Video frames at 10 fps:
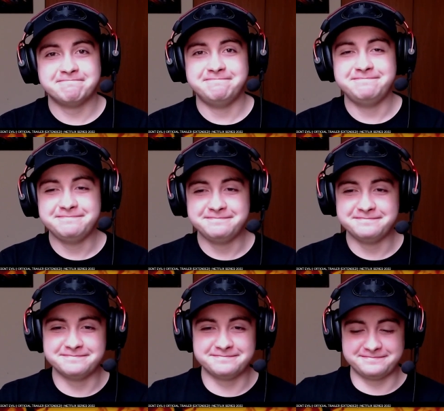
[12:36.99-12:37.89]

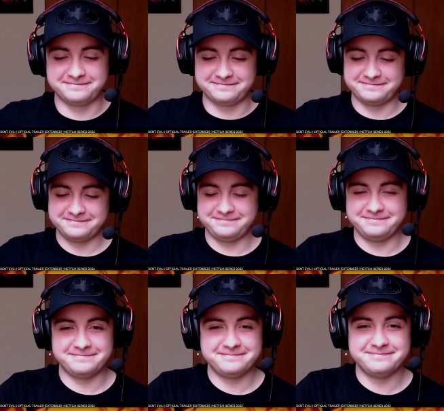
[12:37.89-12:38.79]

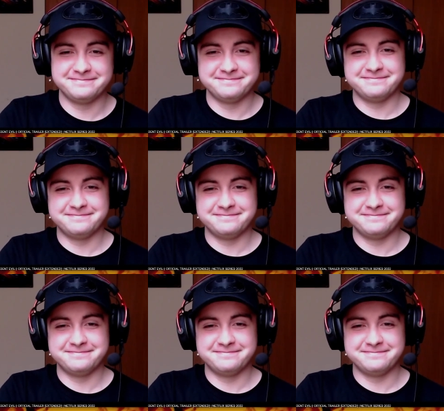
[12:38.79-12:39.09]
[no speech]